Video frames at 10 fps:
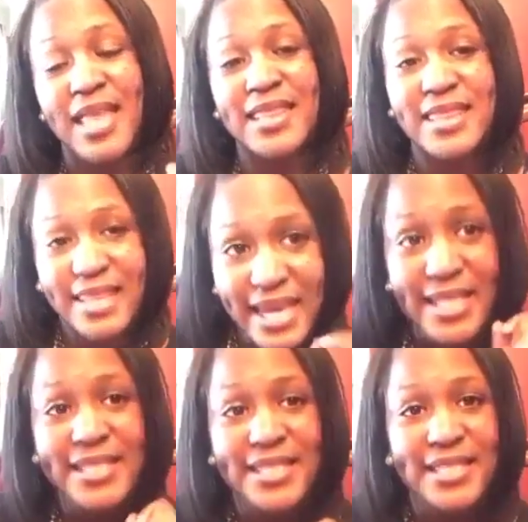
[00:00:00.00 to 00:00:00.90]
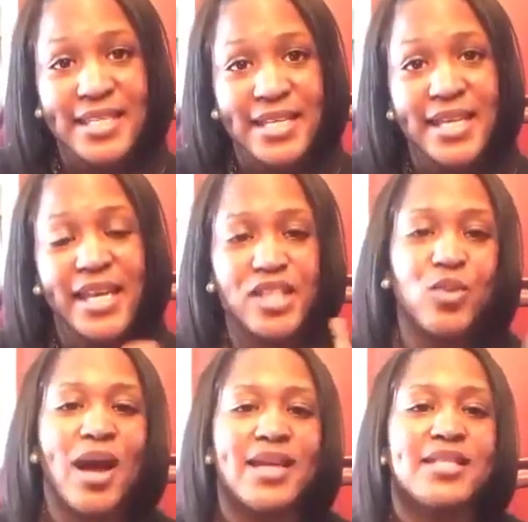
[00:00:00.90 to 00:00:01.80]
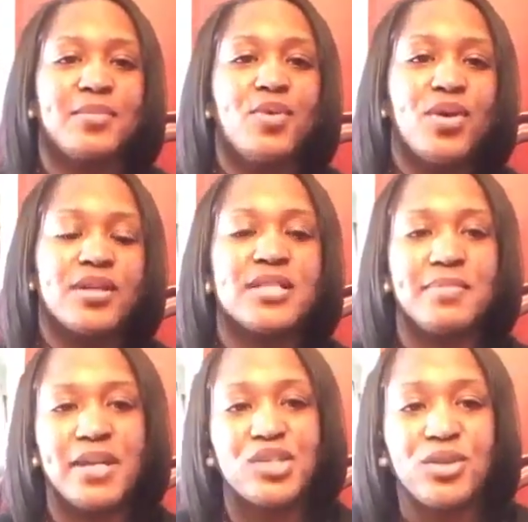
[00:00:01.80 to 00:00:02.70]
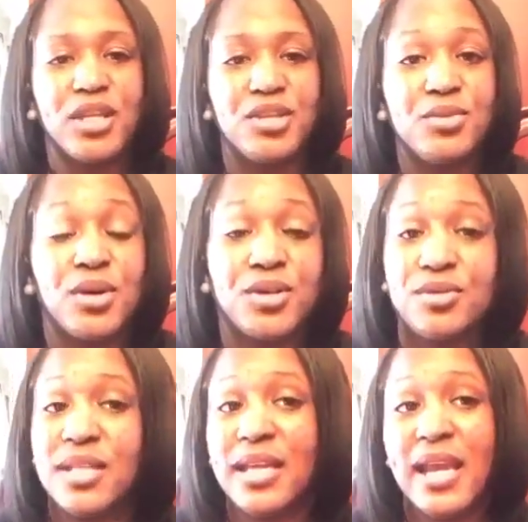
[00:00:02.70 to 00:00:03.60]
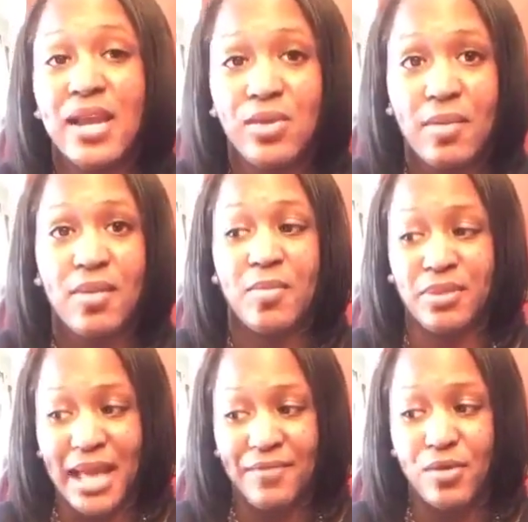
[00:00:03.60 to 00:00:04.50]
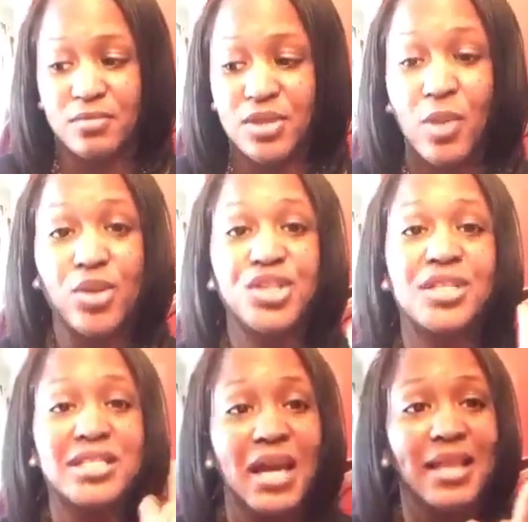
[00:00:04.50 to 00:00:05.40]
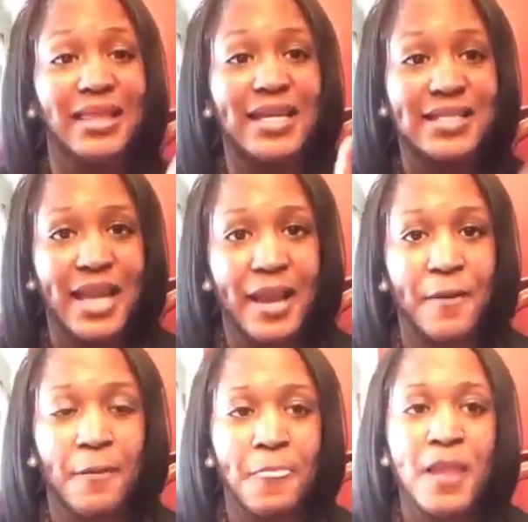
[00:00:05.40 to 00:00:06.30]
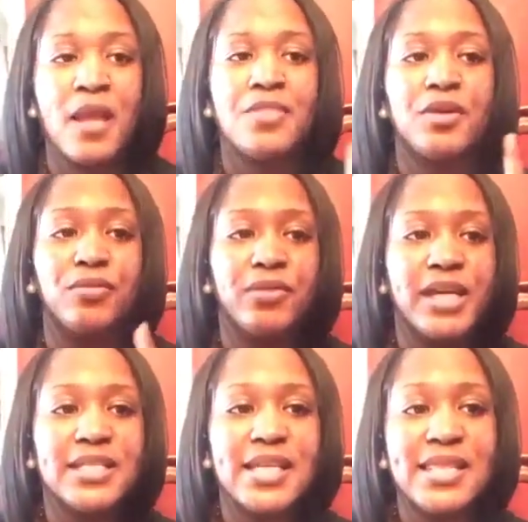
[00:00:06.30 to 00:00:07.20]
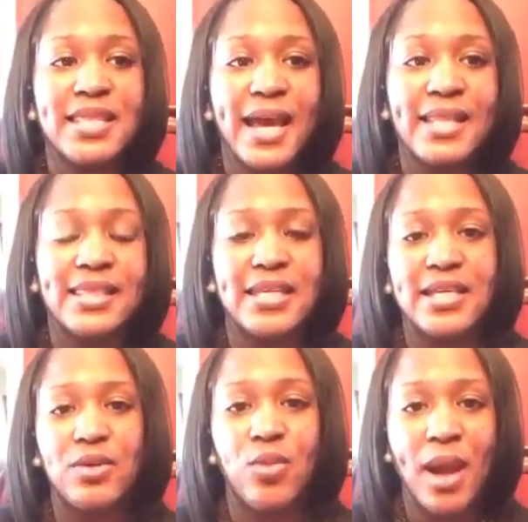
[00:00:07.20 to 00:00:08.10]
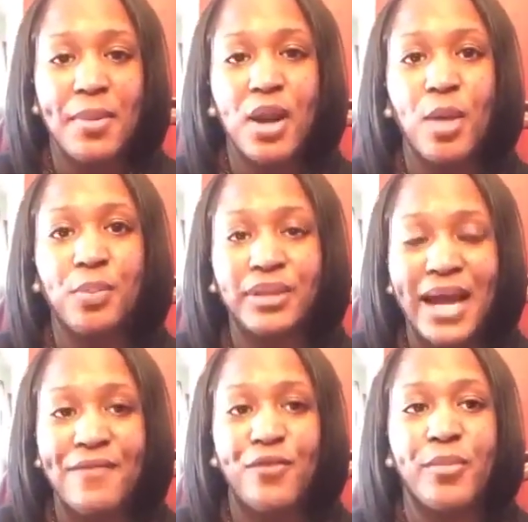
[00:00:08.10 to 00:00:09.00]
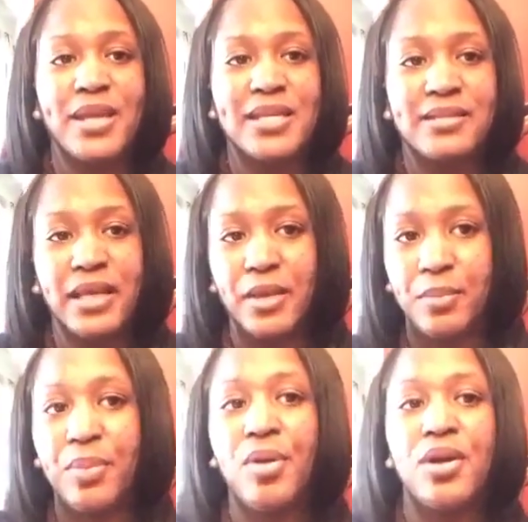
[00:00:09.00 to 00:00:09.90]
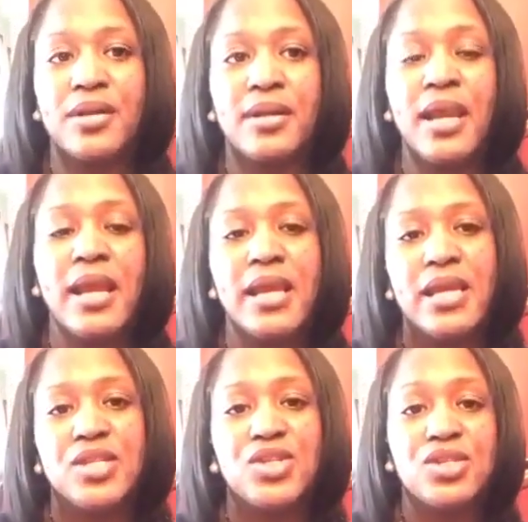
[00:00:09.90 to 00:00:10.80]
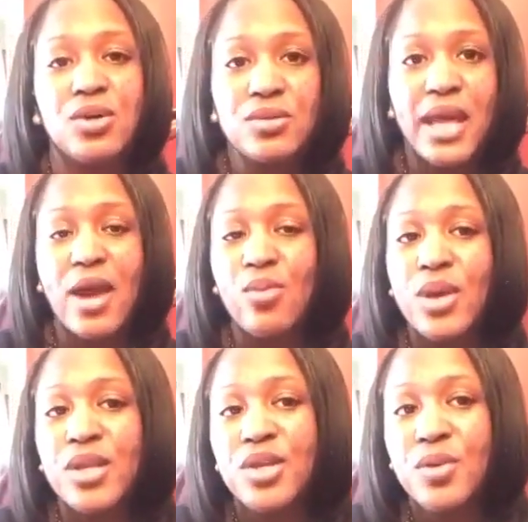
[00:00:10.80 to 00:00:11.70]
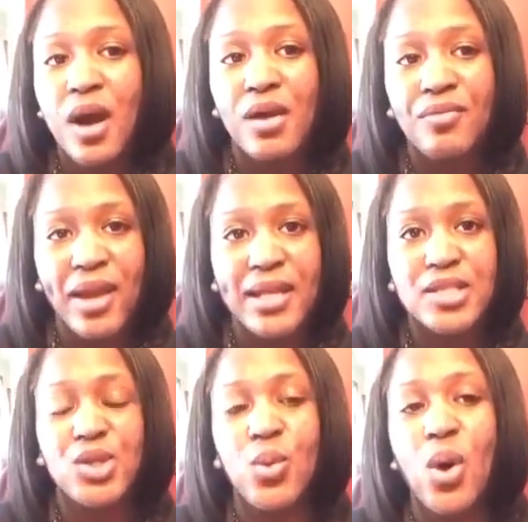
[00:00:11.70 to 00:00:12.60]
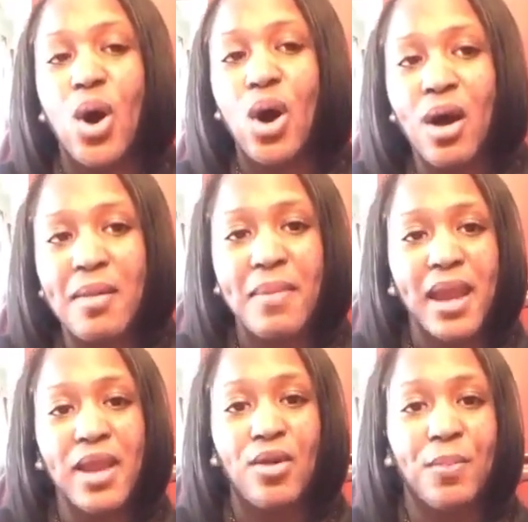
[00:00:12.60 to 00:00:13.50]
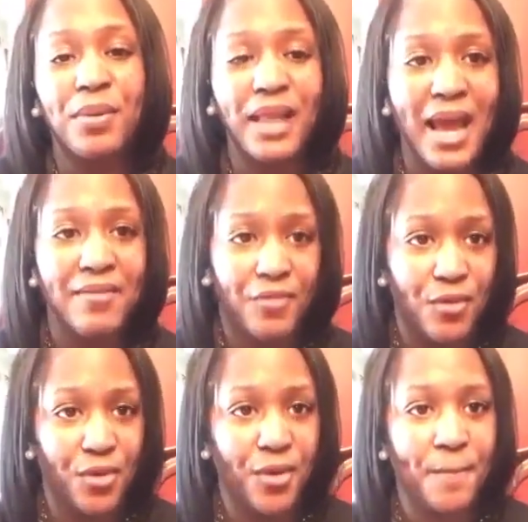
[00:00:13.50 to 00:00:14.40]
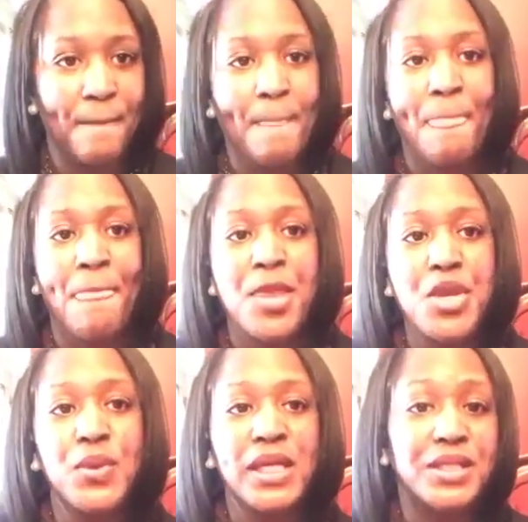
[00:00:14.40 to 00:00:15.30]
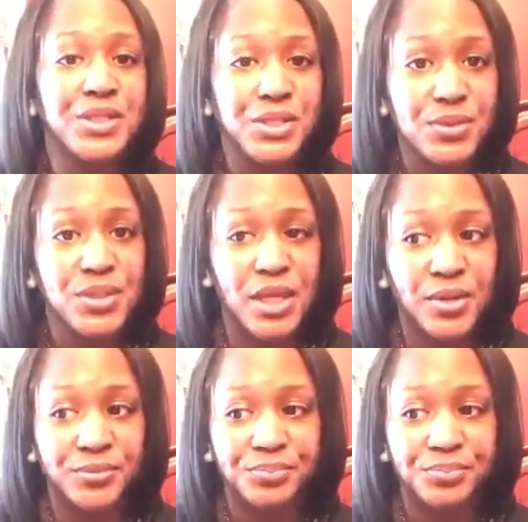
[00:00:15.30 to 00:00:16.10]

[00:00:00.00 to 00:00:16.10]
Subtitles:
And this is why it's important to make sure that you are using a webinar platform. So I want you to jot that down. The reason that the webinar platform is important is so that when you are ready to automate your platform, you can do so.